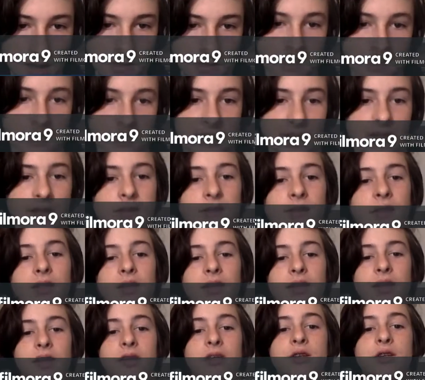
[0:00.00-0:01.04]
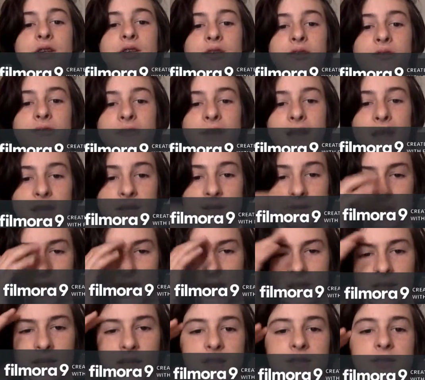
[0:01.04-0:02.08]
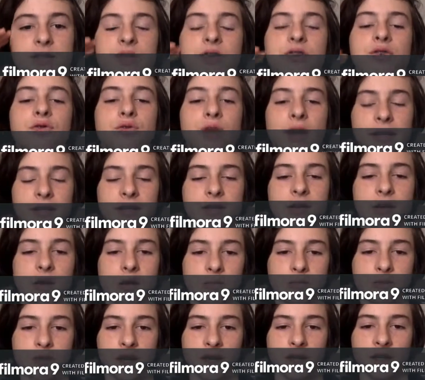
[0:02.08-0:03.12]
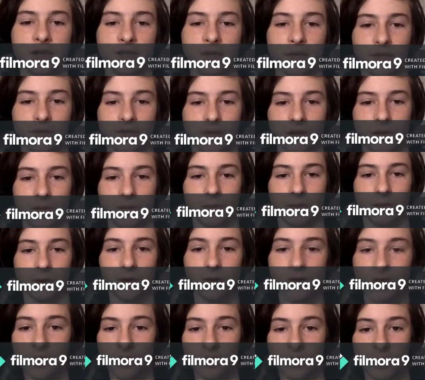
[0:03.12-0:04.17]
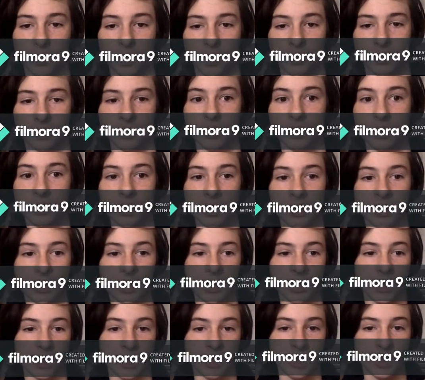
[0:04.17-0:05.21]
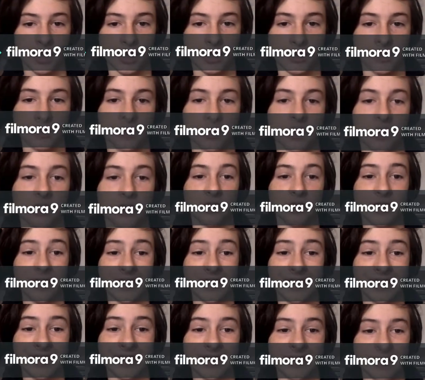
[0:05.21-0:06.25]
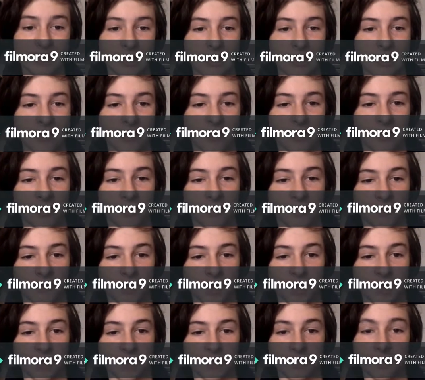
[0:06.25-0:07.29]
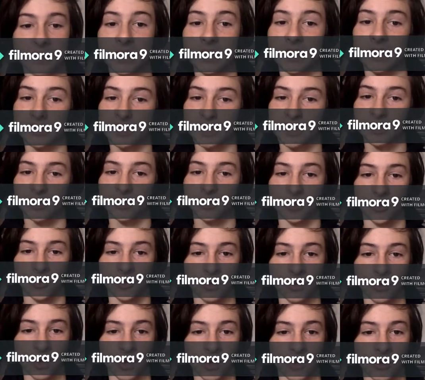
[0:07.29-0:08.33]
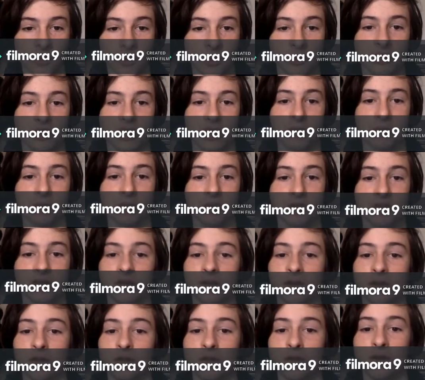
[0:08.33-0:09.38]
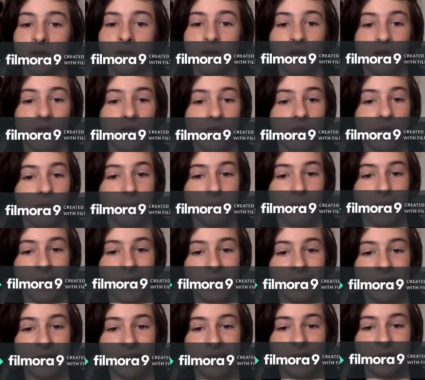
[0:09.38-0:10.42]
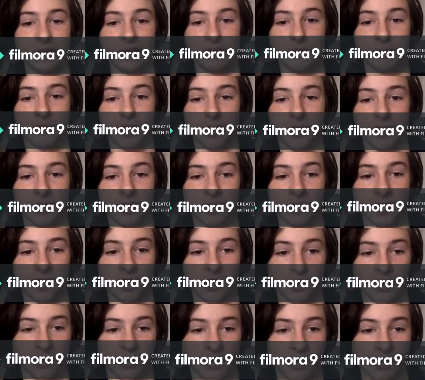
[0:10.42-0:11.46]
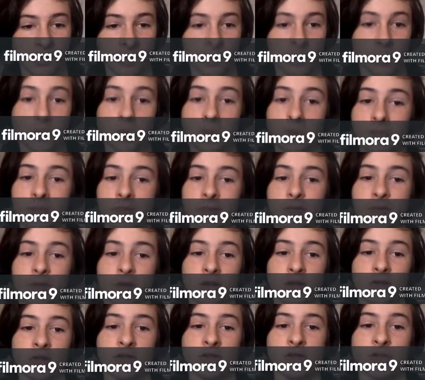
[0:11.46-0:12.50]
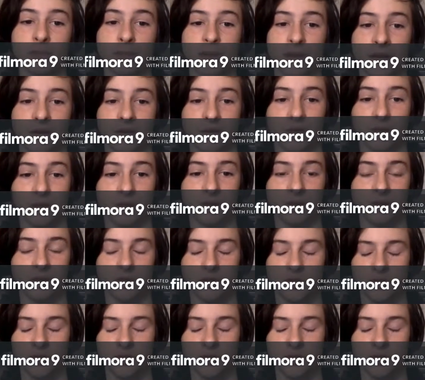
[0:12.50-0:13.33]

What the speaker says: As I said, the accusative case highlights the direct object of a verb, or in other words, it's thing that the verb is being done to. Other examples include, the man eats the marathon, the woman runs the macaroni.